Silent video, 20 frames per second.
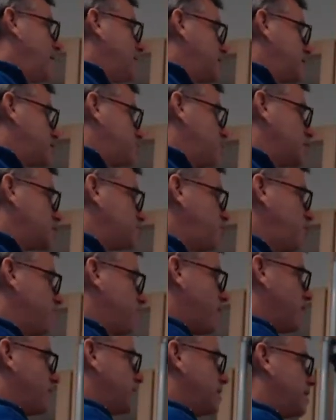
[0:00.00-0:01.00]
This must be
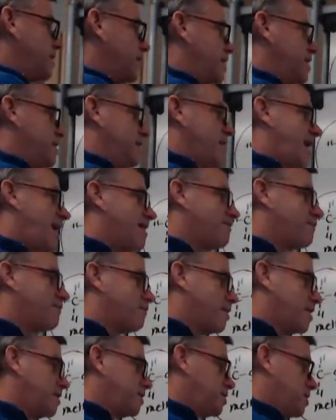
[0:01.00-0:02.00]
burning in that
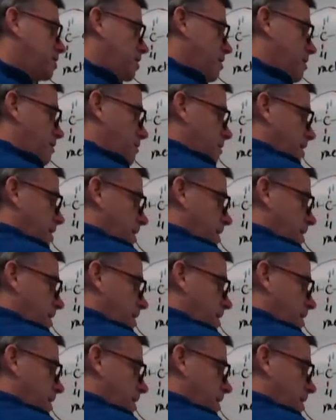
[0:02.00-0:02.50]
ratio.